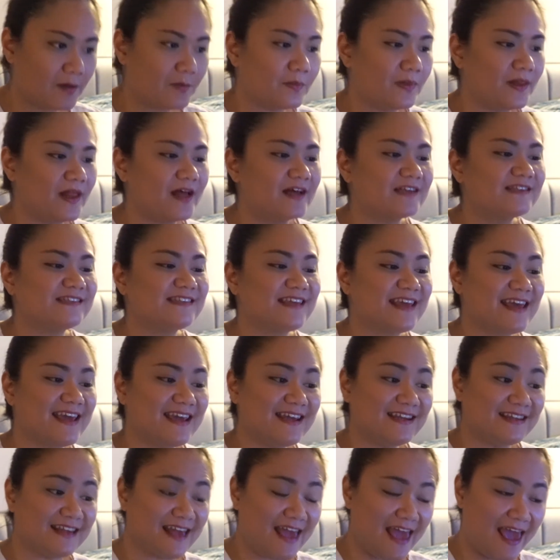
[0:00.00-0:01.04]
plus
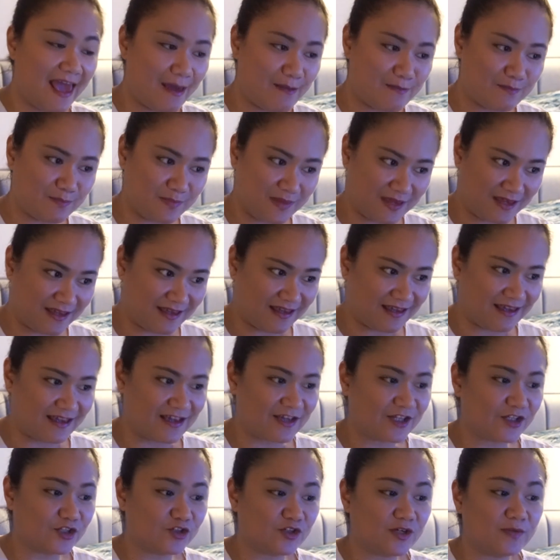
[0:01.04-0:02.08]
8 MP
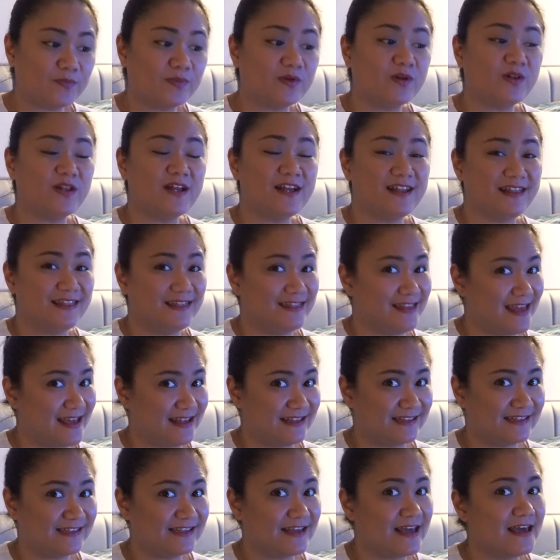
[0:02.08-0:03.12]
triple
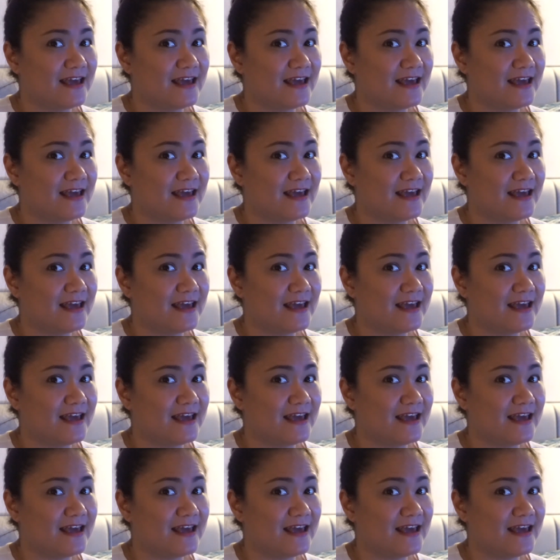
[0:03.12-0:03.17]
lens